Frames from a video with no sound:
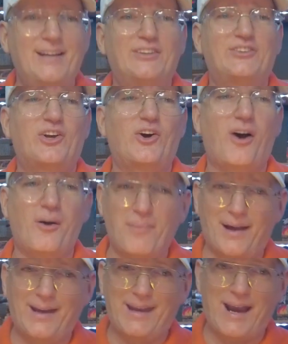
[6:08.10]
So on
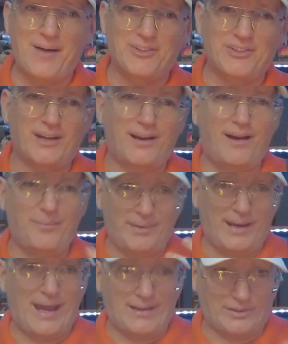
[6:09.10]
my camera setup, it
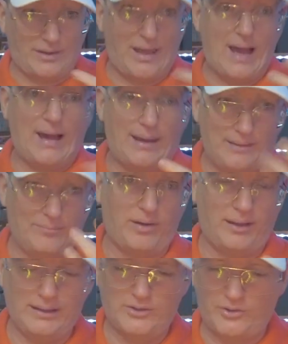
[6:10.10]
has a lot, it
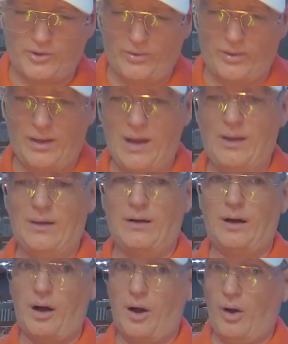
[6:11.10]
bleeds through
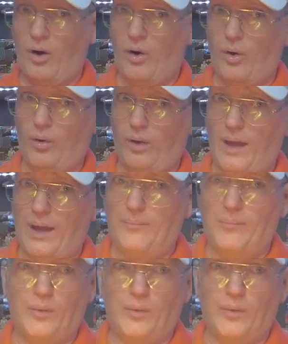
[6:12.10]
a whole lot.